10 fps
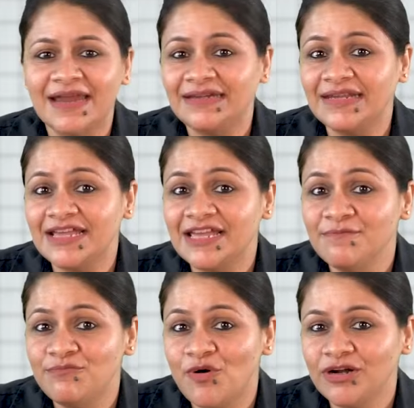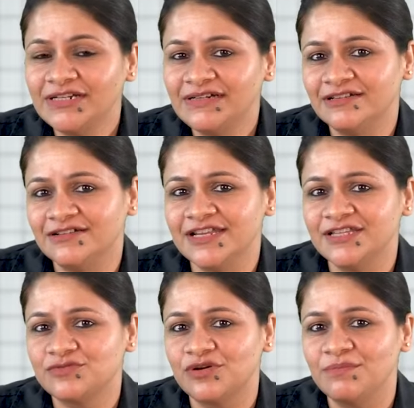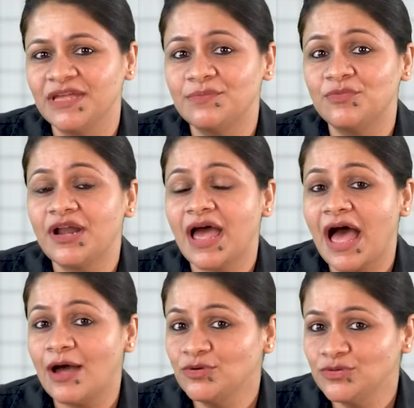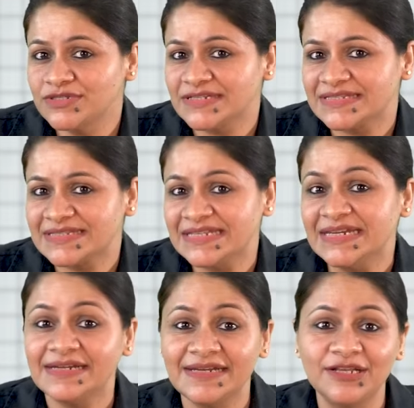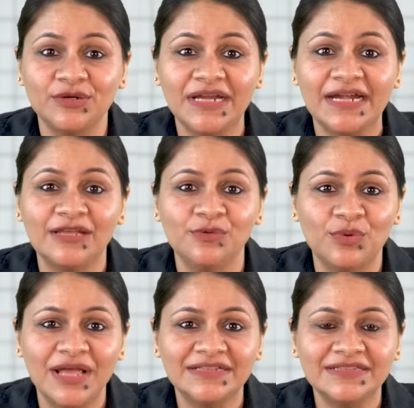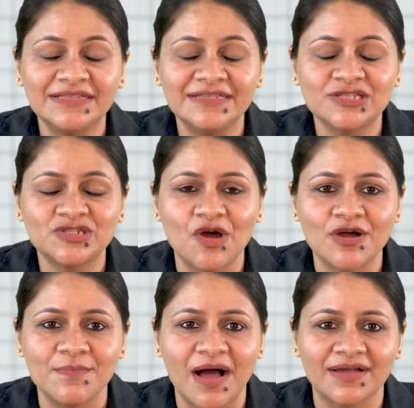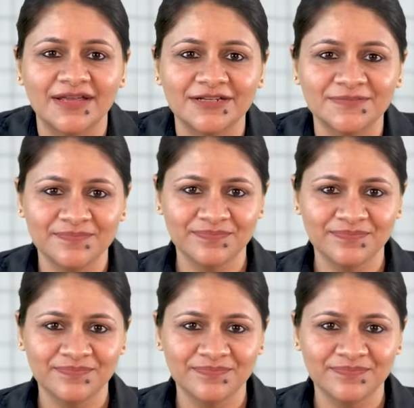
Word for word: and take important learnings from him on how to succeed in creating wealth in the stock market.